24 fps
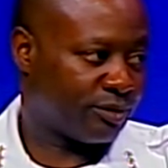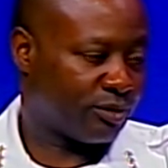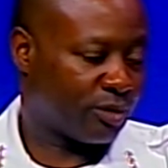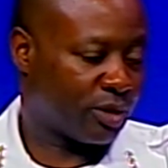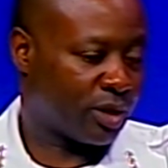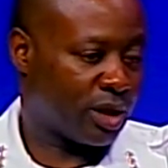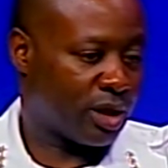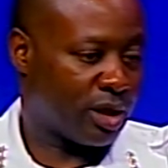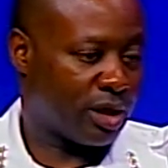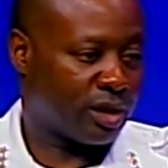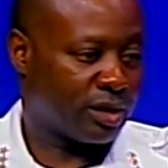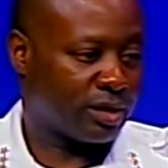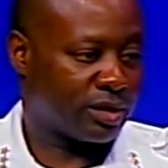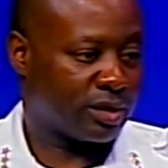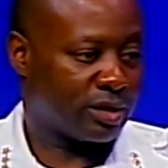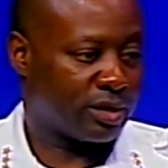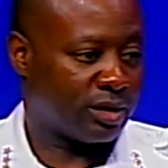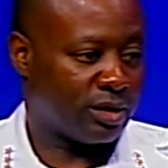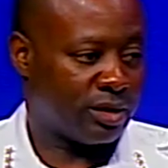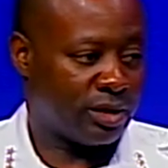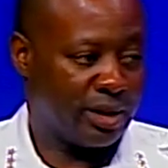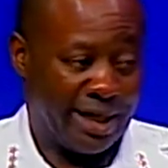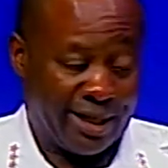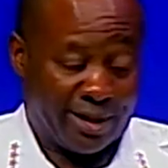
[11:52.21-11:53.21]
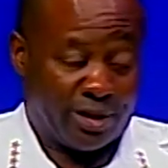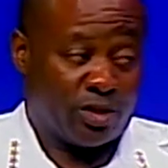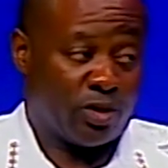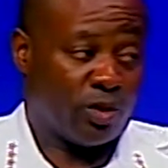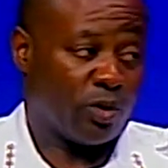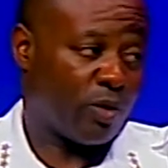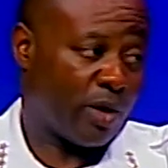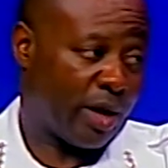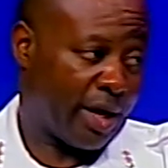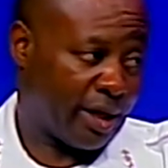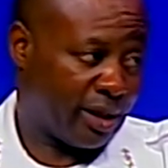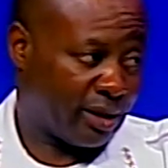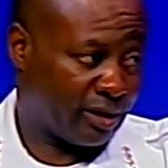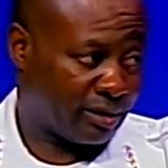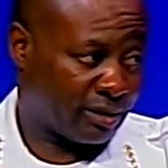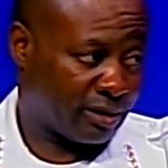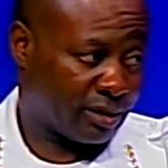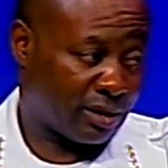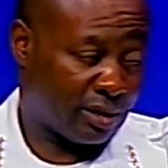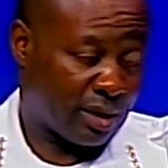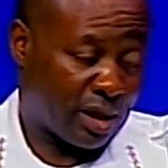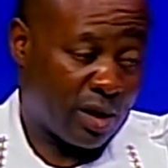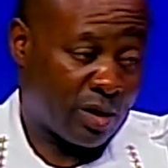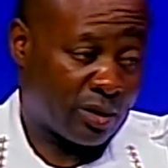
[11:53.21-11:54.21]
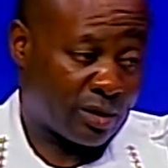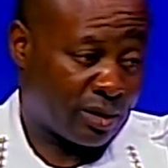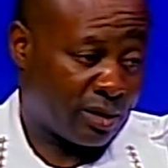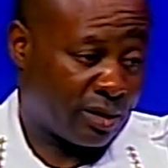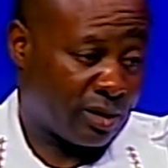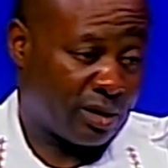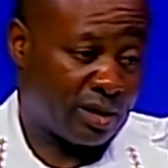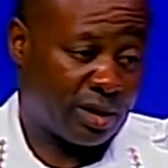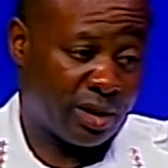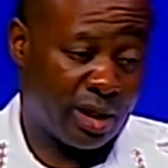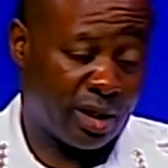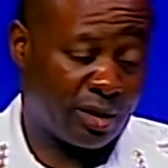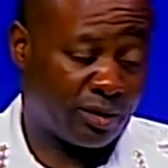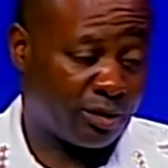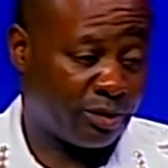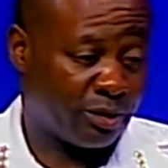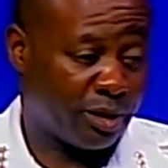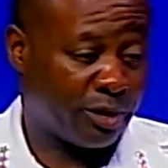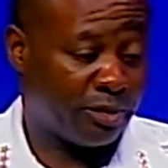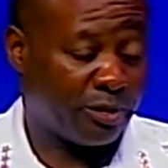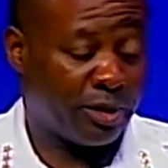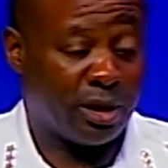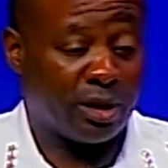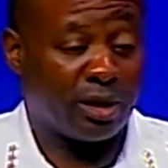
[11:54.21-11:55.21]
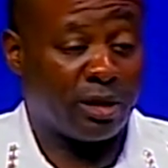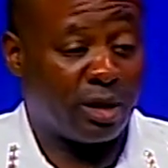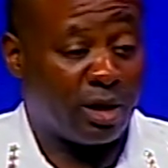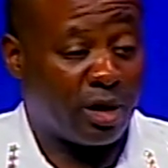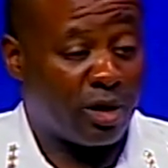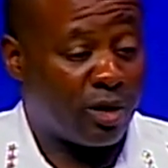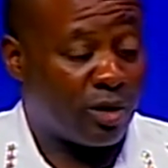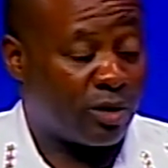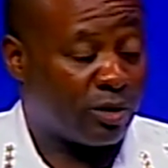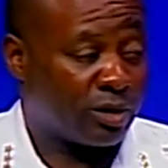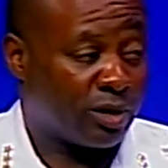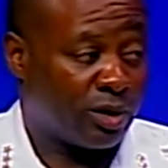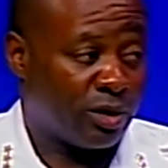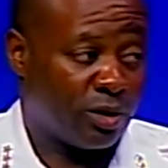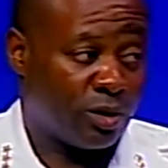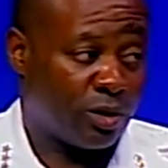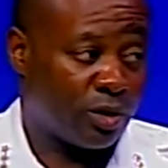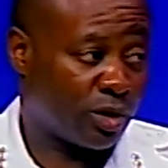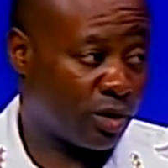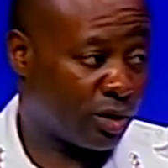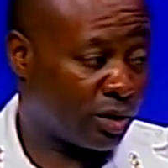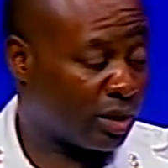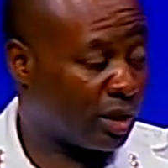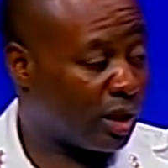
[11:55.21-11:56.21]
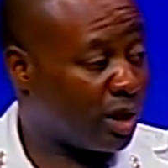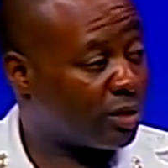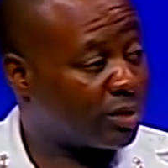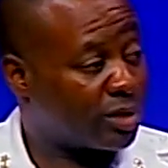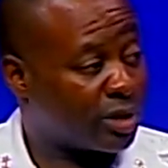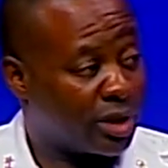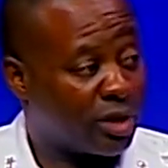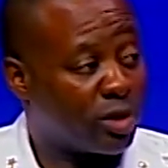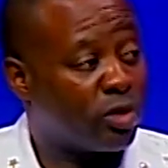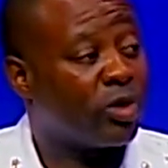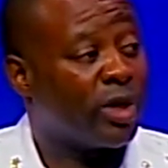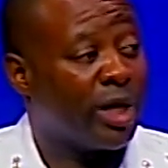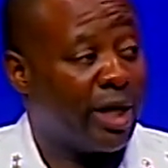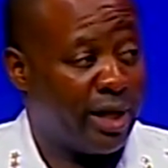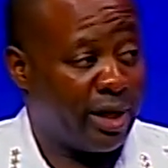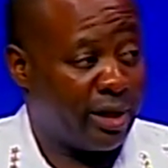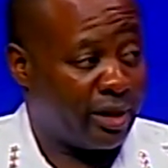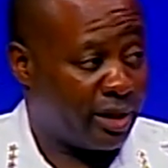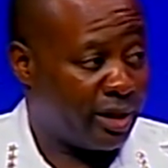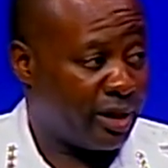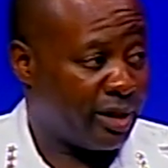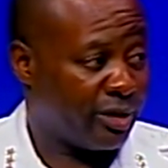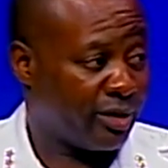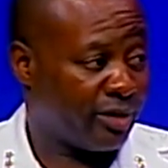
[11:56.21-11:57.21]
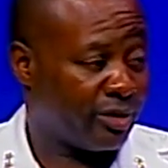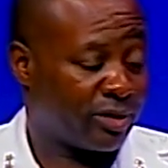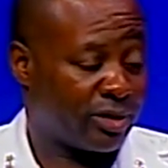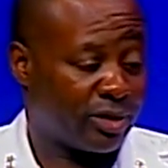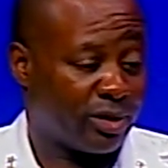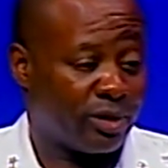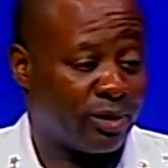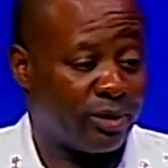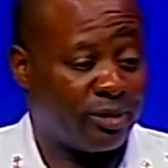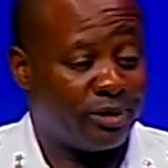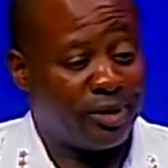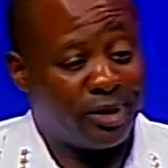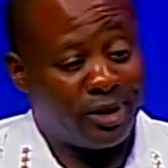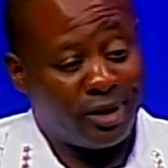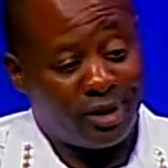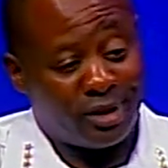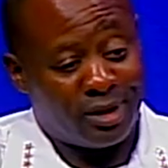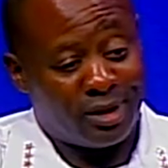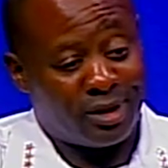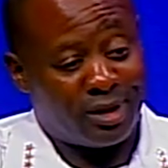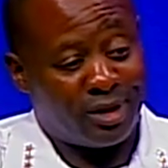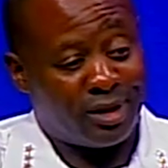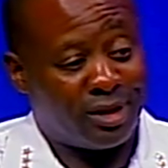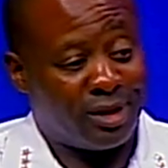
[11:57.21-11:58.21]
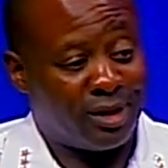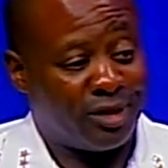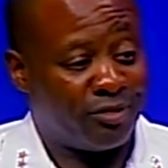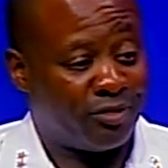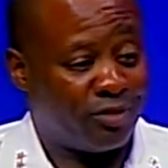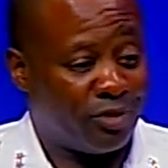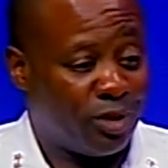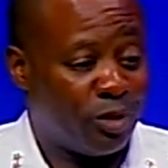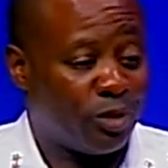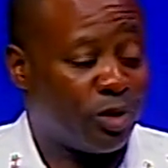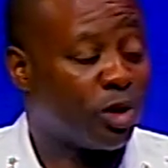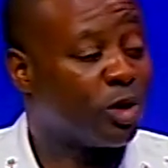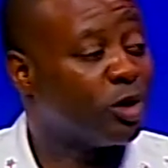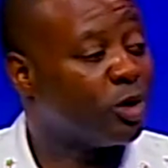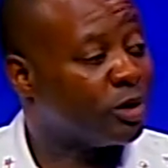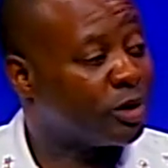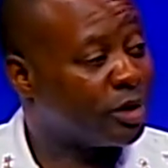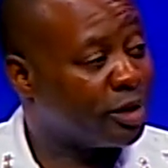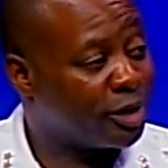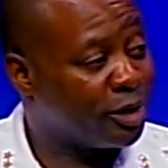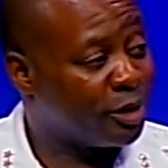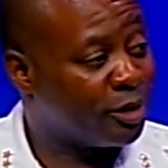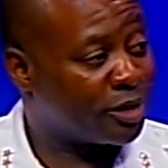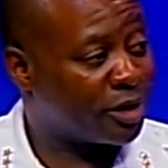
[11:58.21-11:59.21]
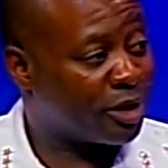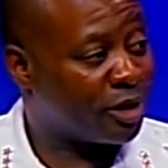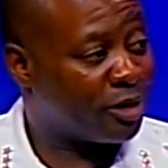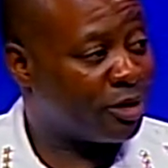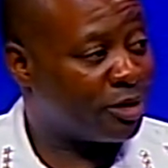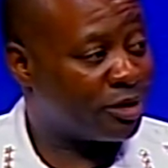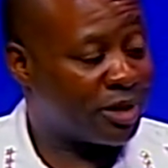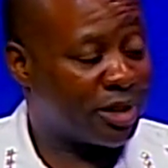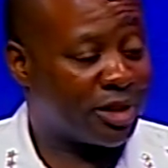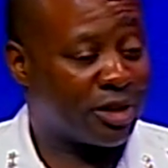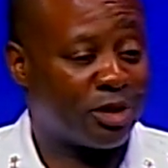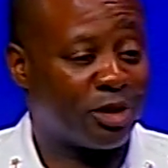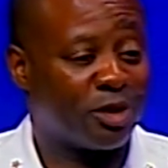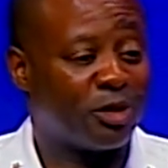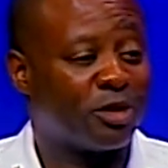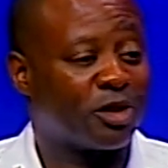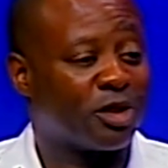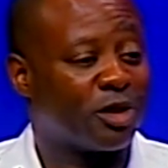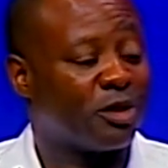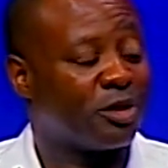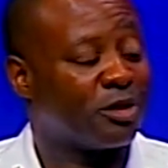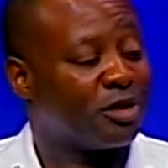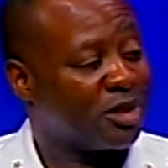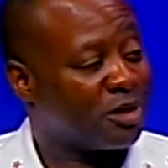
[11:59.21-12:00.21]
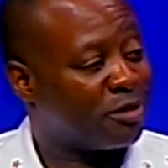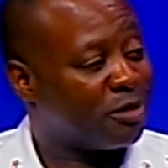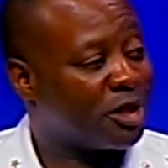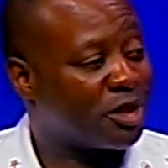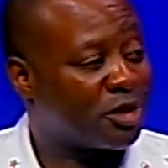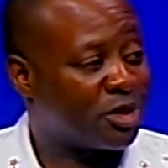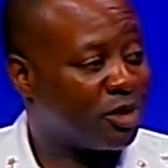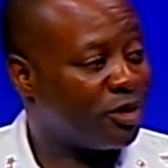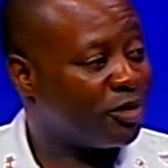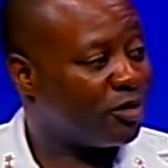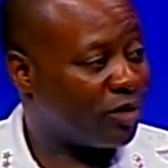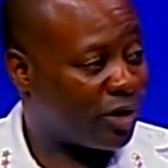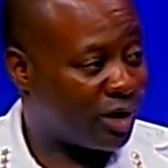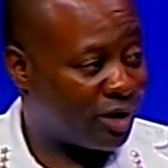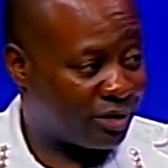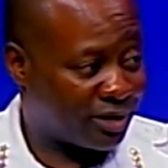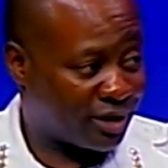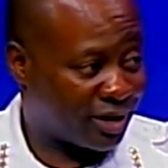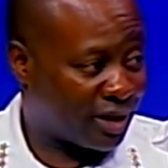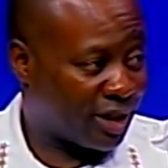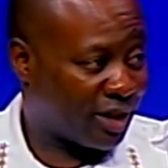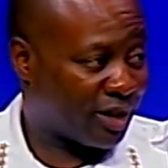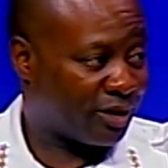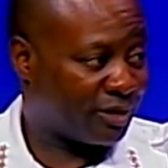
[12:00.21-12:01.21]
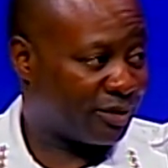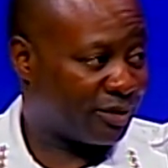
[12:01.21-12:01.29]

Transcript: Because that's your right. The law, the Second Amendment and the law, the New Georgia law say you can't carry. So if you choose to do so. Just make sure you follow the law.